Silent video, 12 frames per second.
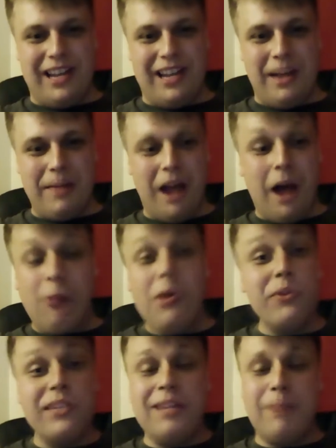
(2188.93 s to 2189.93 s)
I mean, I will
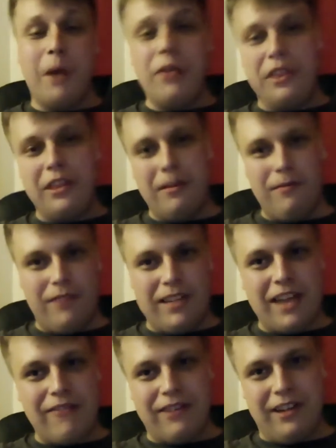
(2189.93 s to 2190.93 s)
see both of them for
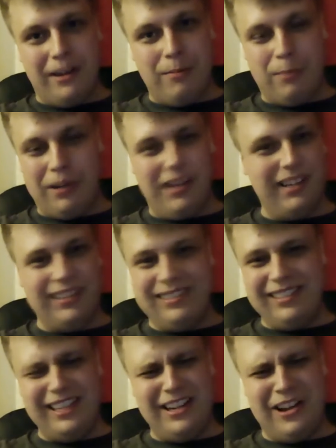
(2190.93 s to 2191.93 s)
definite, but
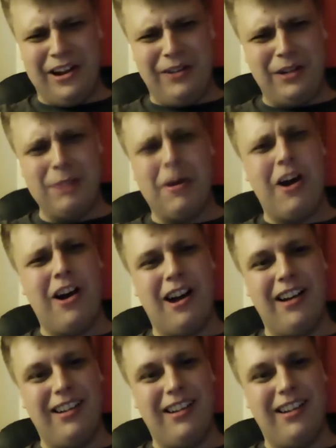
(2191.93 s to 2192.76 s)
come on.